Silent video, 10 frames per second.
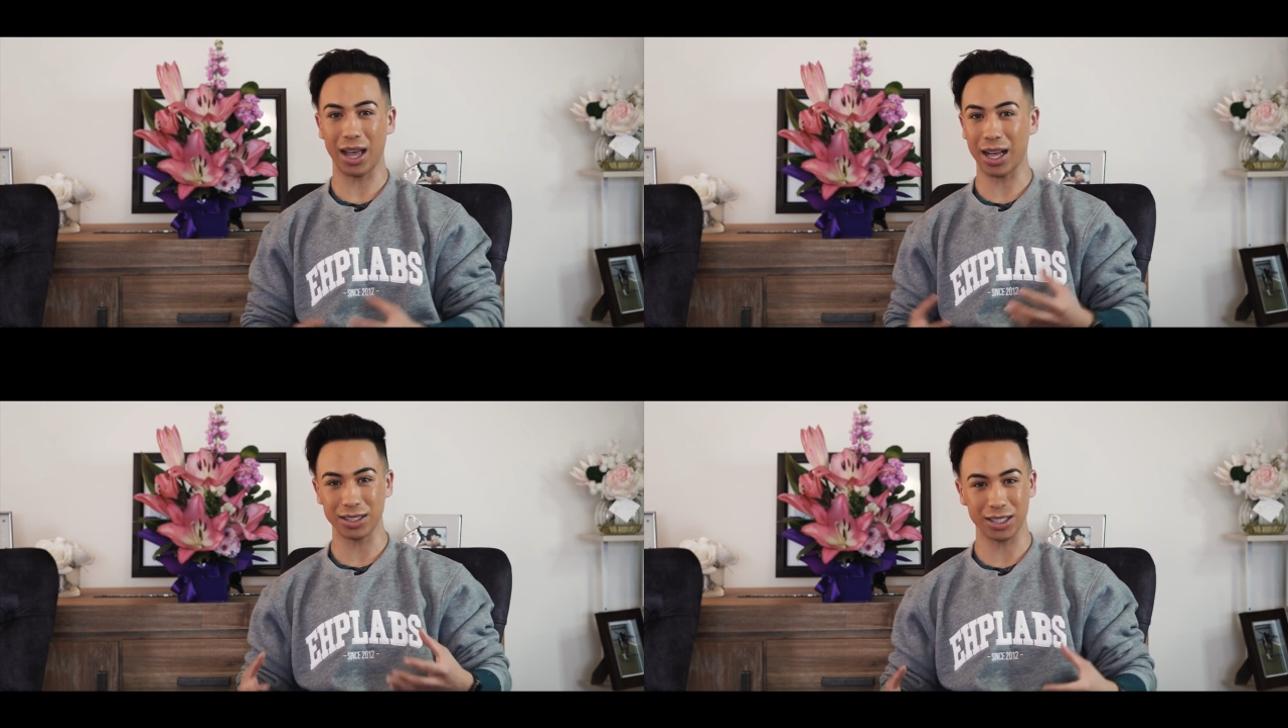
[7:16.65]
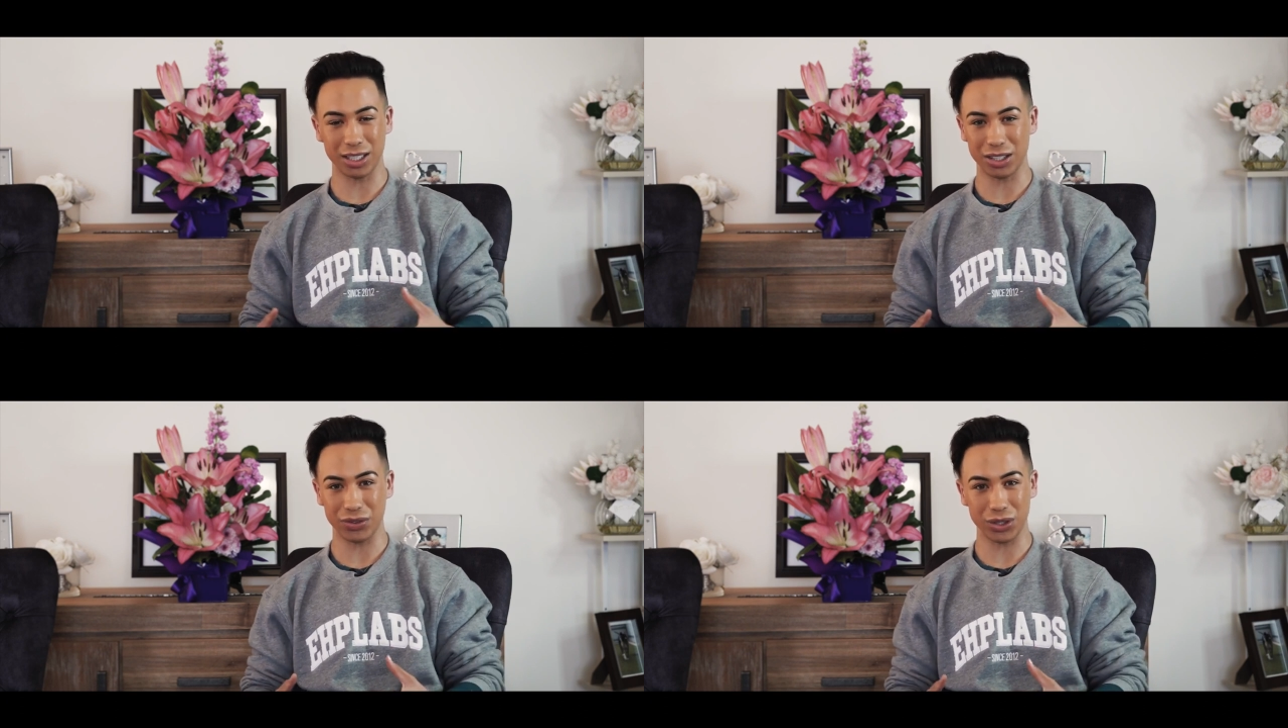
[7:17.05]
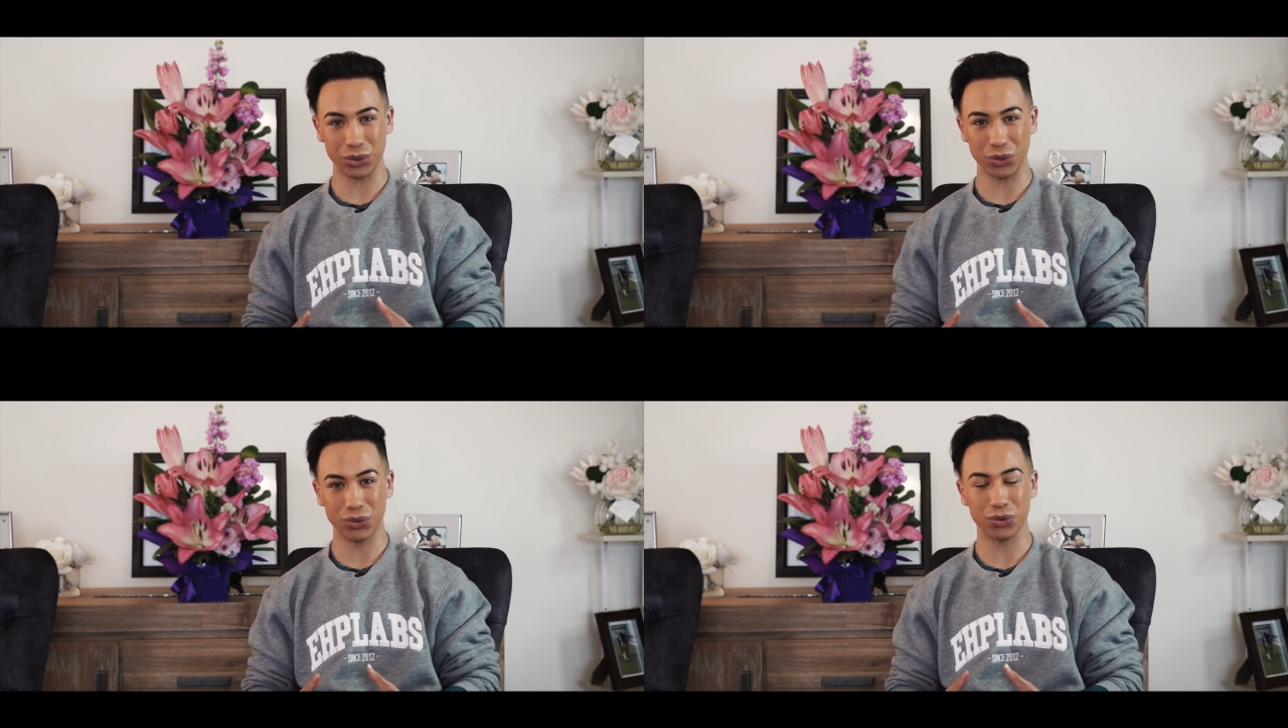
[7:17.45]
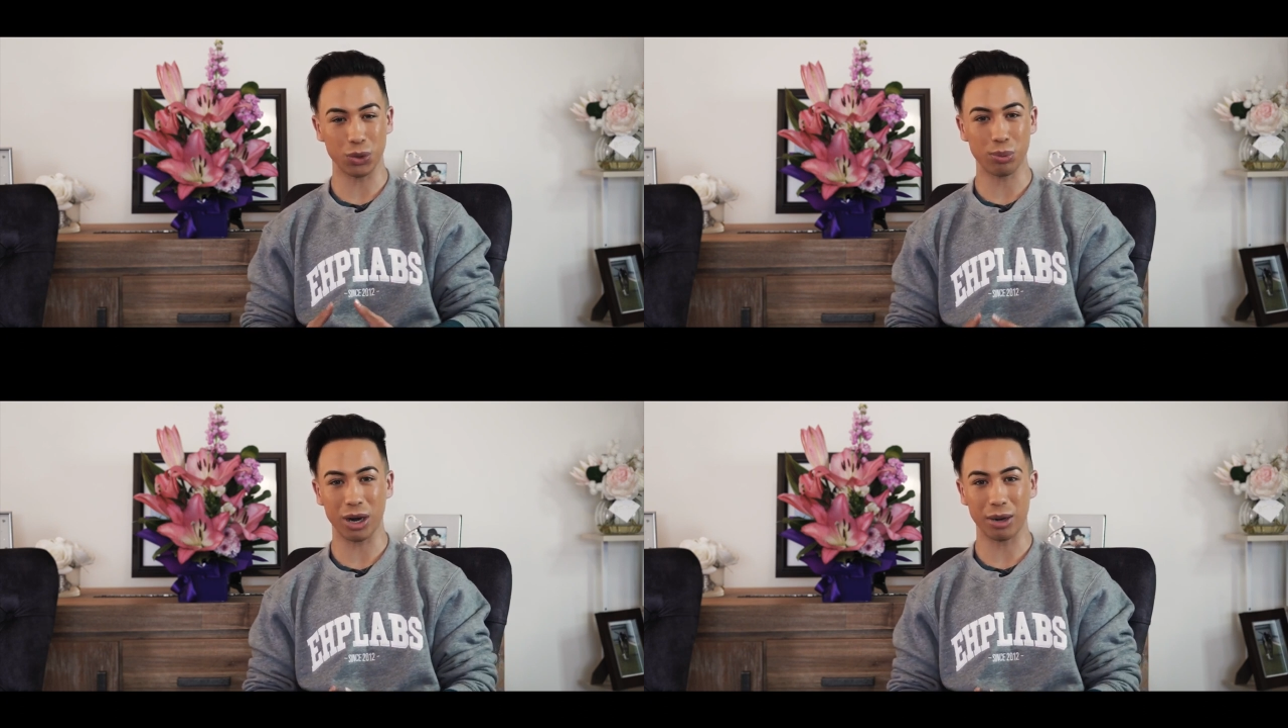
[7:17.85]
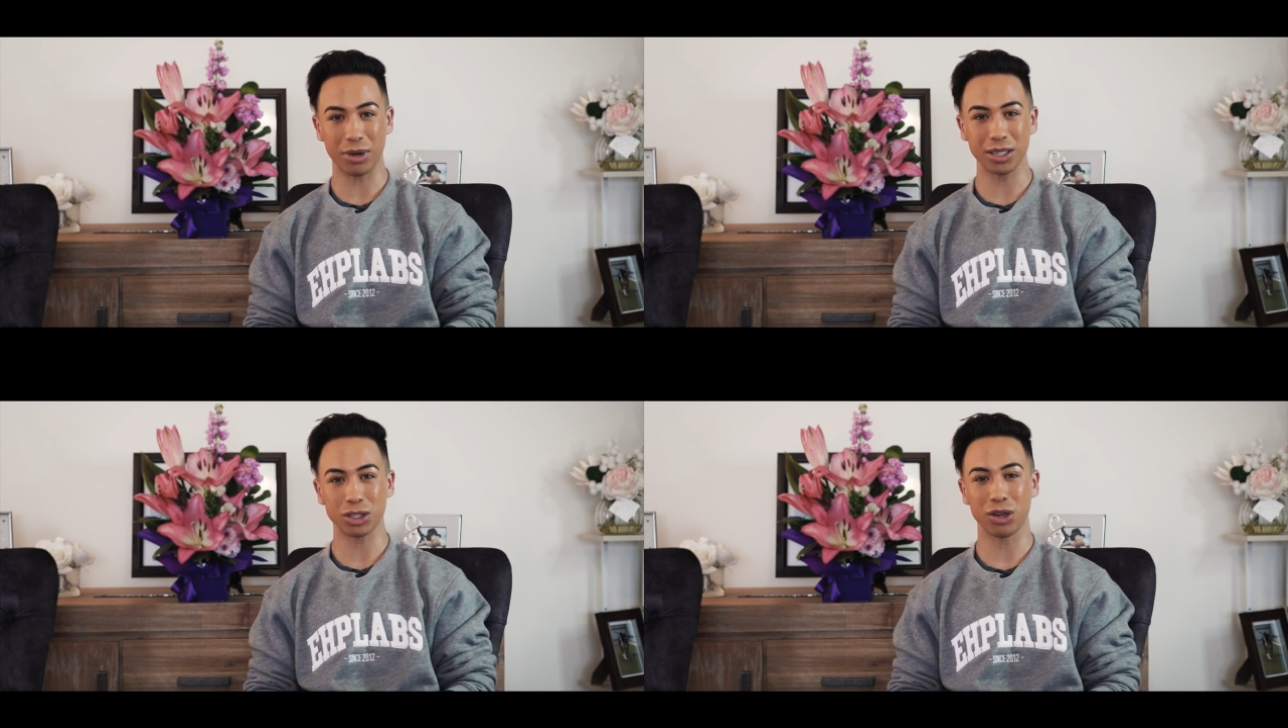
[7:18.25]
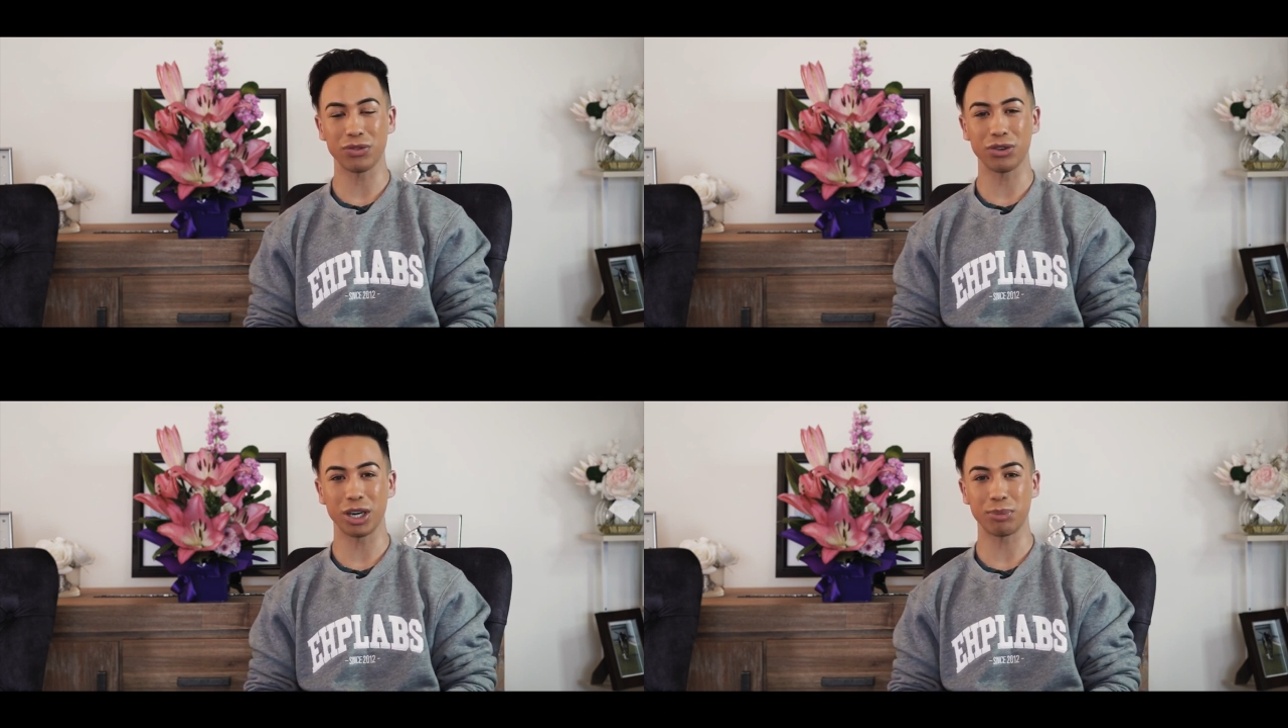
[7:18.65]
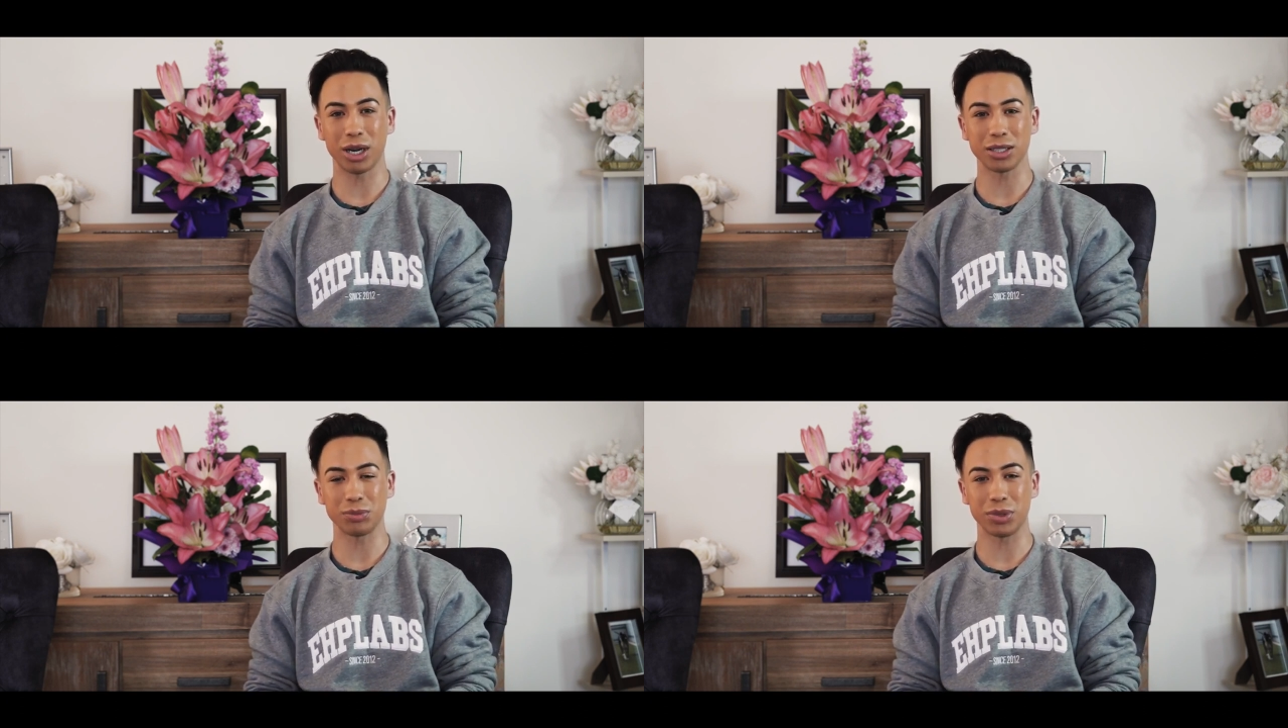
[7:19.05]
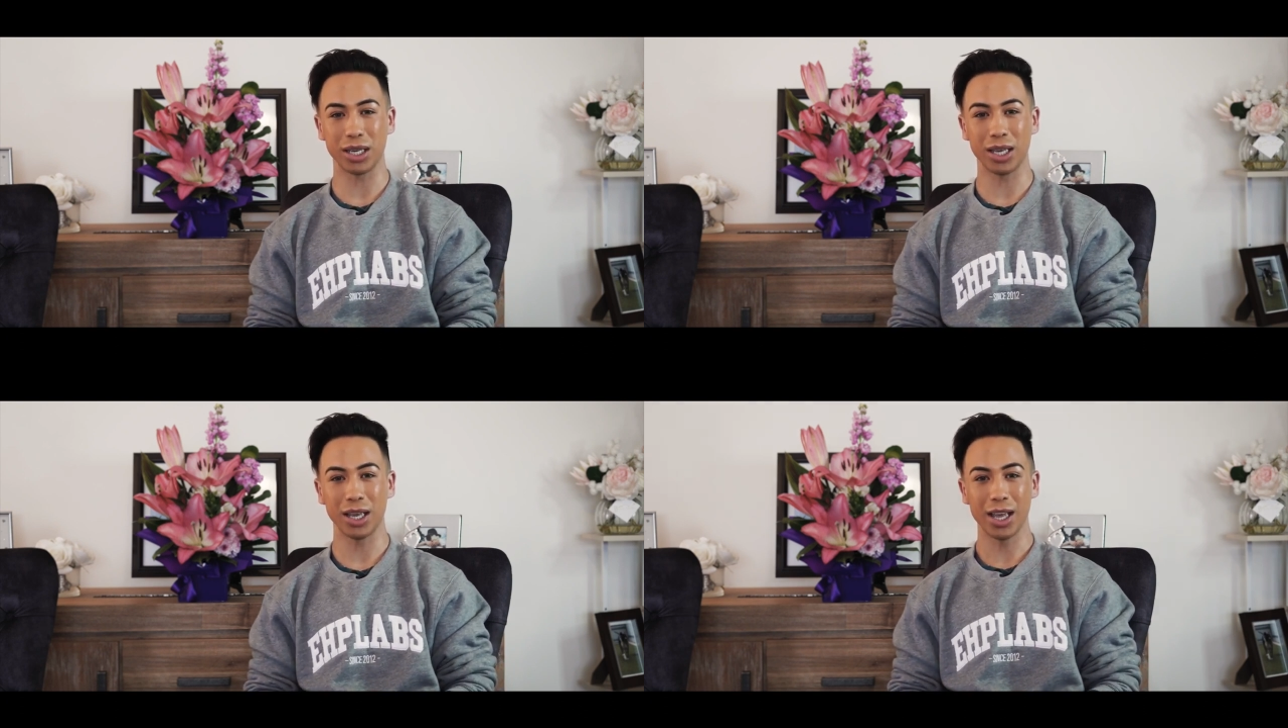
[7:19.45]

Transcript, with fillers: as an individual for Pride Month, so I'm very proud to be